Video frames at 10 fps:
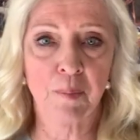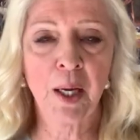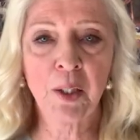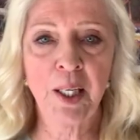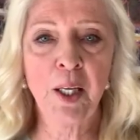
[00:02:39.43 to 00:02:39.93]
I
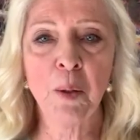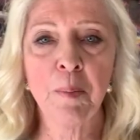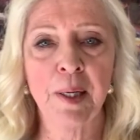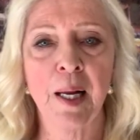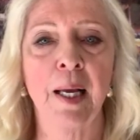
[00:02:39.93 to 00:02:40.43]
could hear,
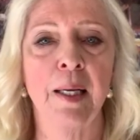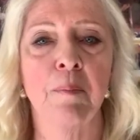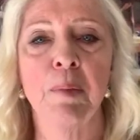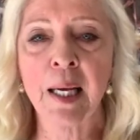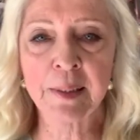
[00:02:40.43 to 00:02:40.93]
but I
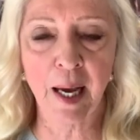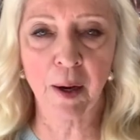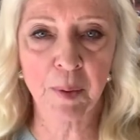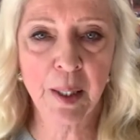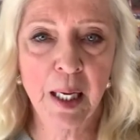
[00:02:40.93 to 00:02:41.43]
blacked
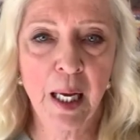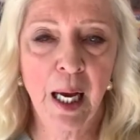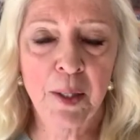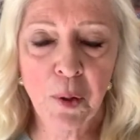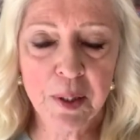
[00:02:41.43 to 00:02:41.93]
out.
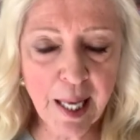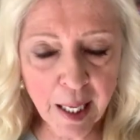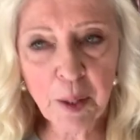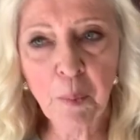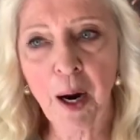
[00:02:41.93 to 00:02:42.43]
I knew
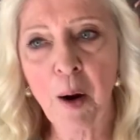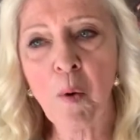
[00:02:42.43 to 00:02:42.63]
exactly where I